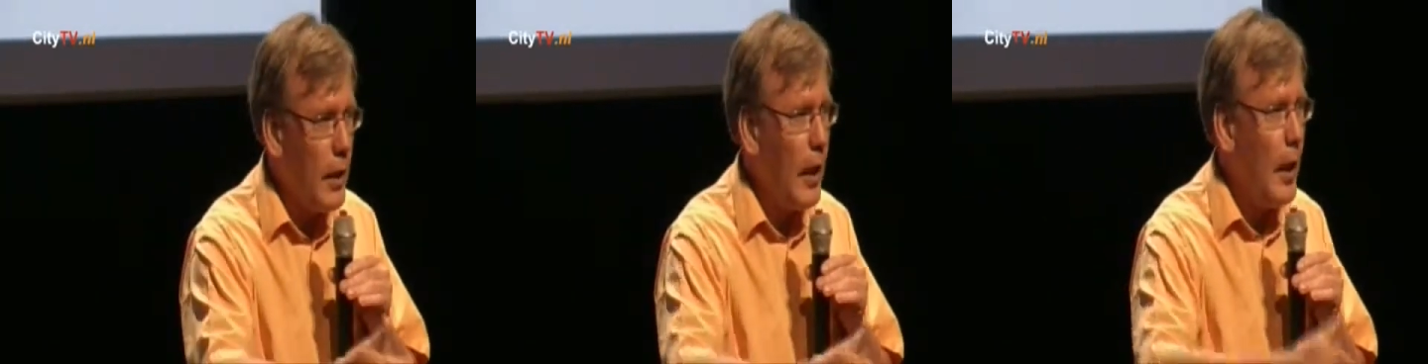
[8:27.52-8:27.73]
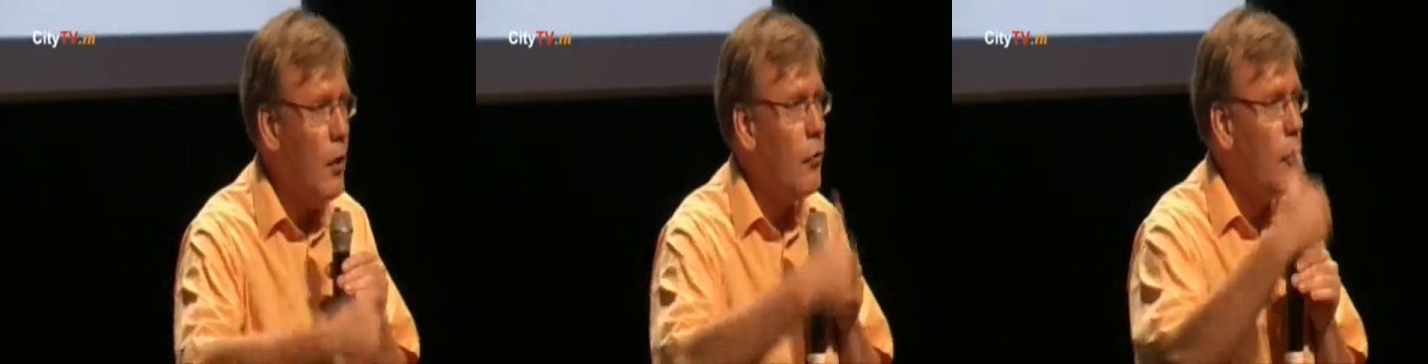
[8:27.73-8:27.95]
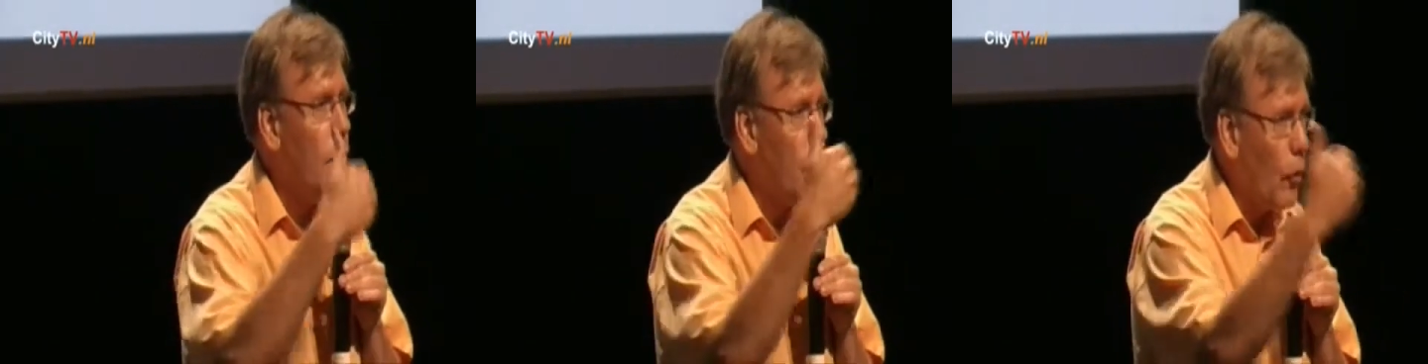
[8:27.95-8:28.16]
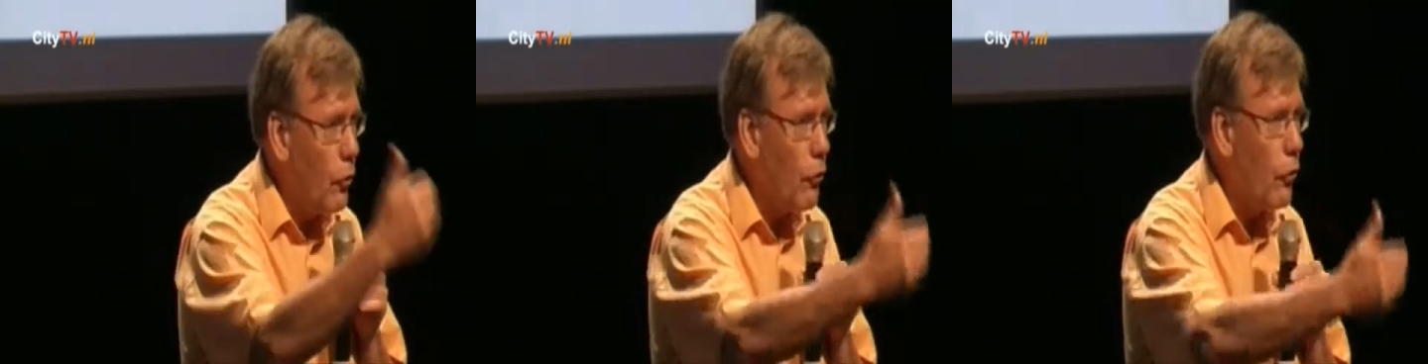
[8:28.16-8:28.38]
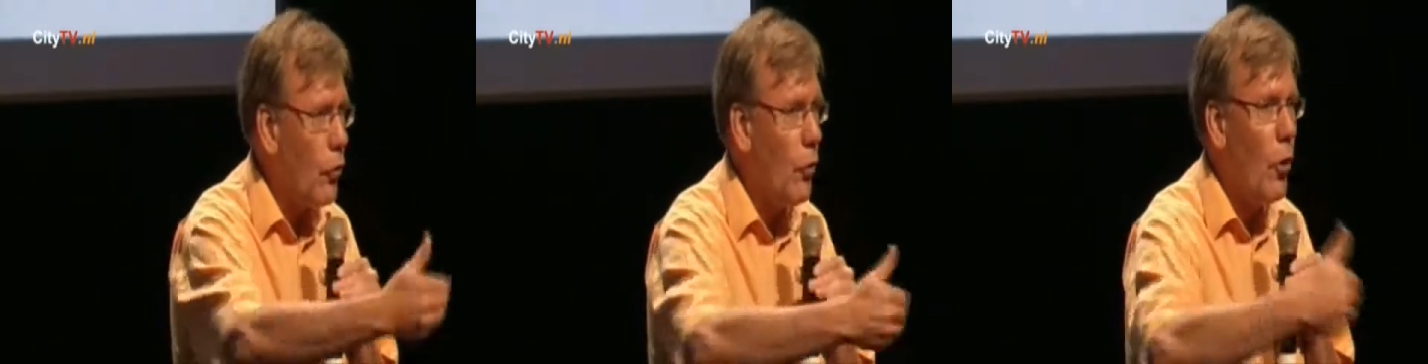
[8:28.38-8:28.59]
communication,
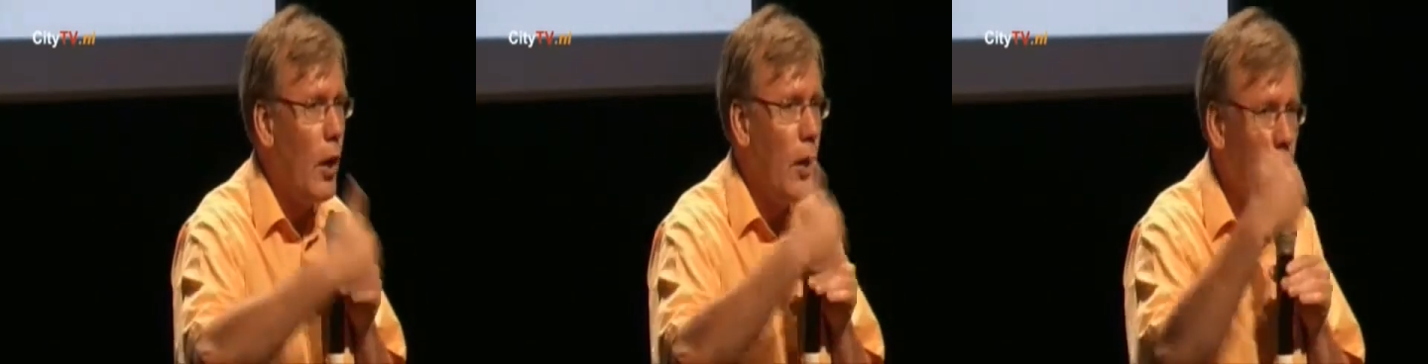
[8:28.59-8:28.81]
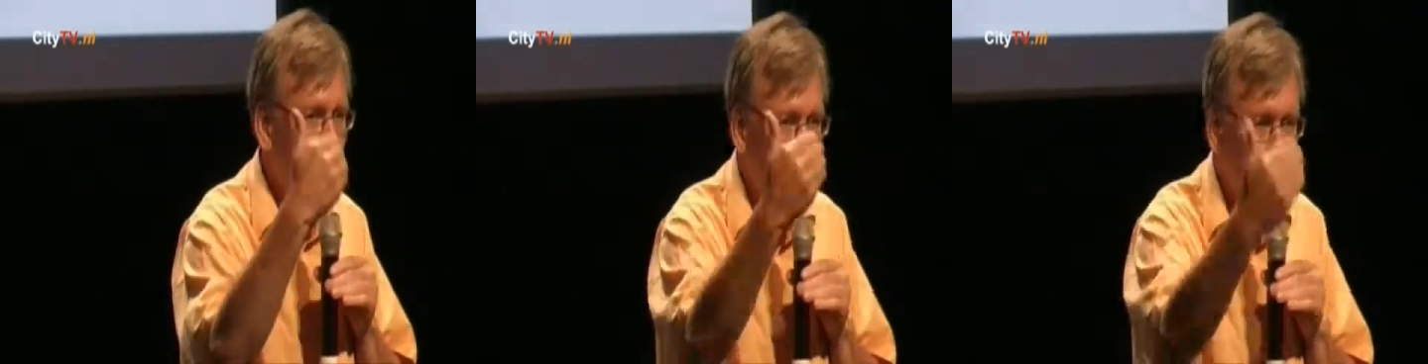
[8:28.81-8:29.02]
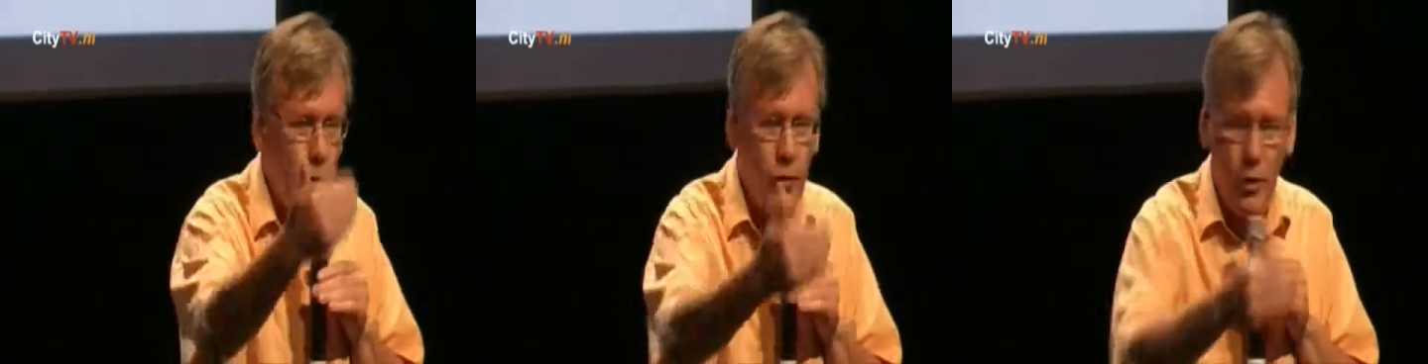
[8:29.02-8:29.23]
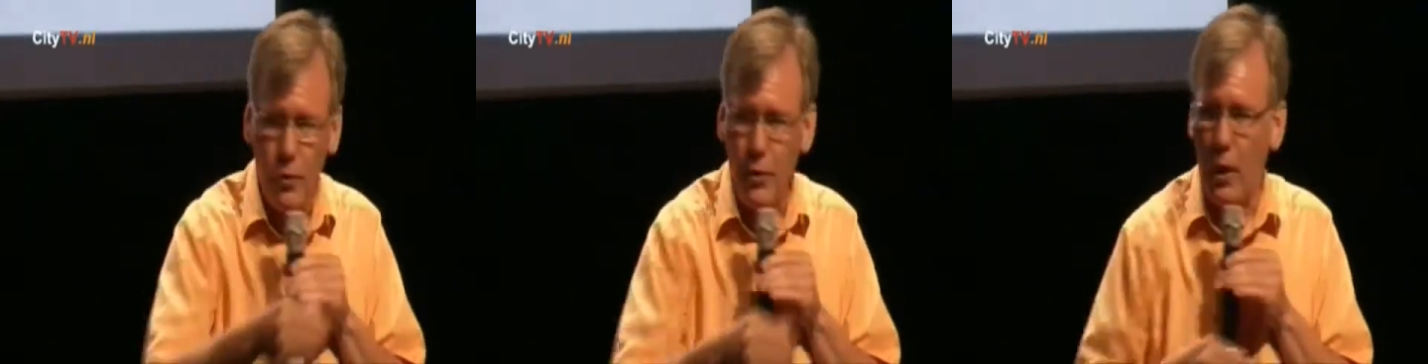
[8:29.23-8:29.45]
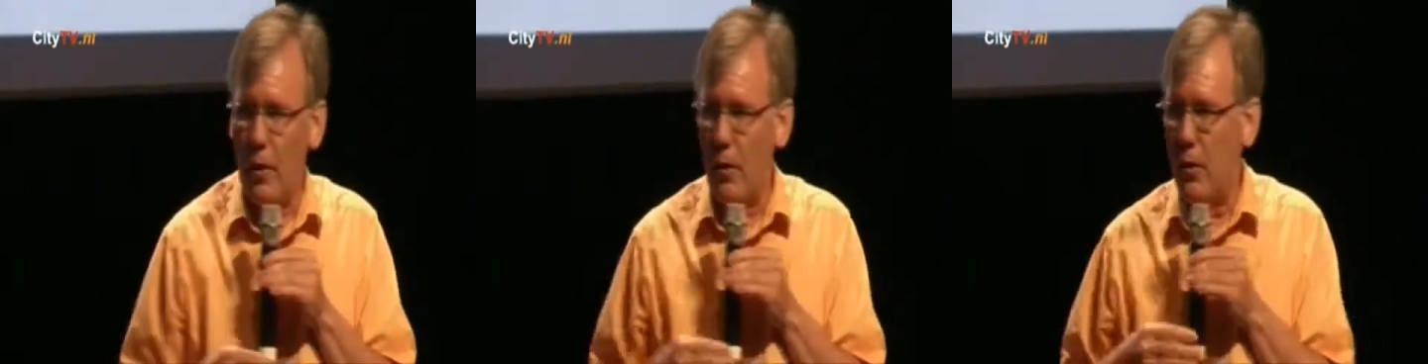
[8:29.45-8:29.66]
social cohesion and
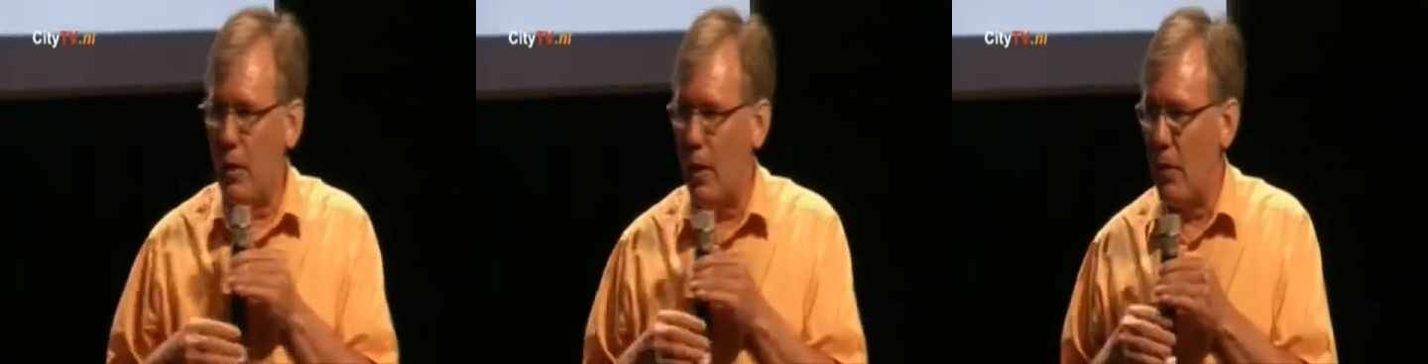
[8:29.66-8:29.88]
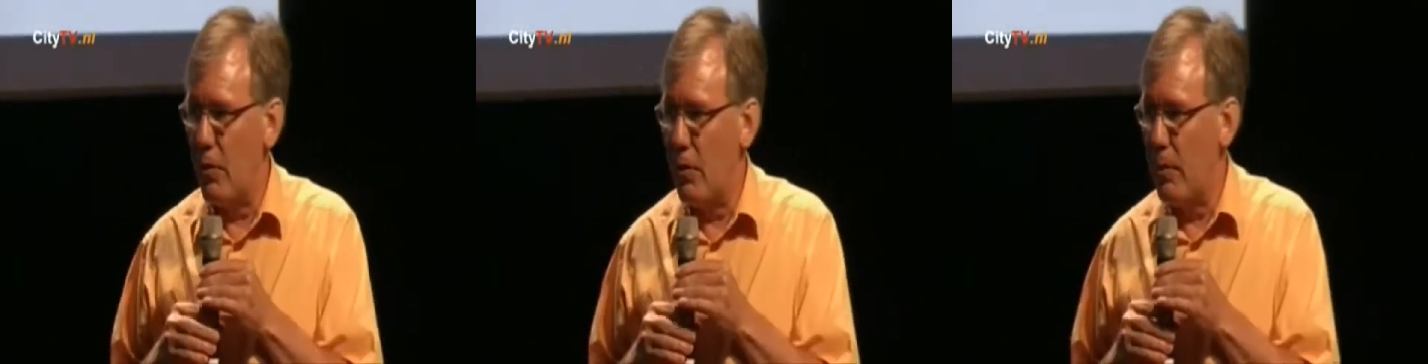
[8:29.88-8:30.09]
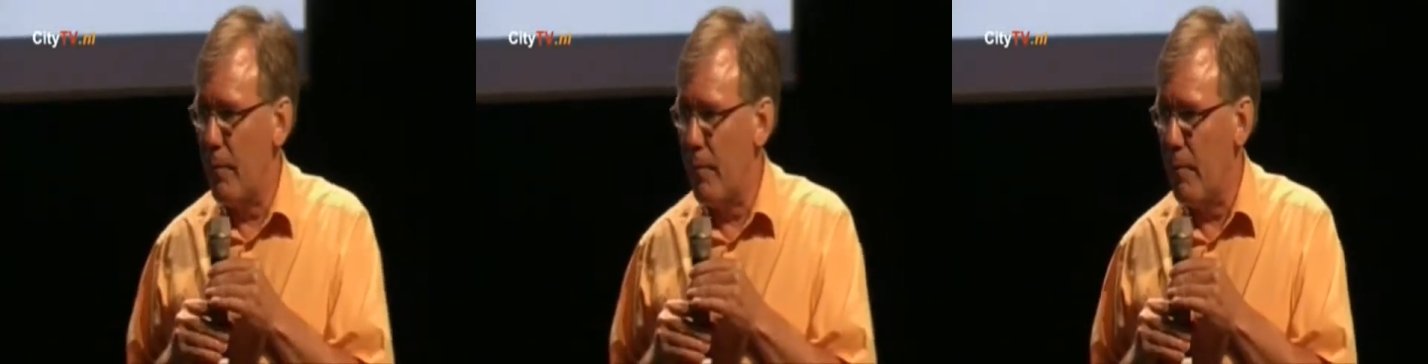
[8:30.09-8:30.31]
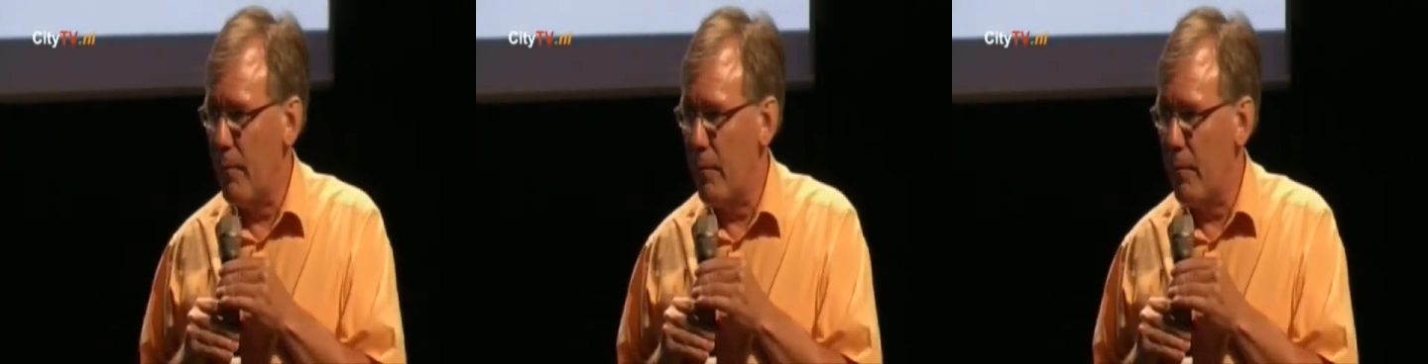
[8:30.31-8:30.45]
those kind of things.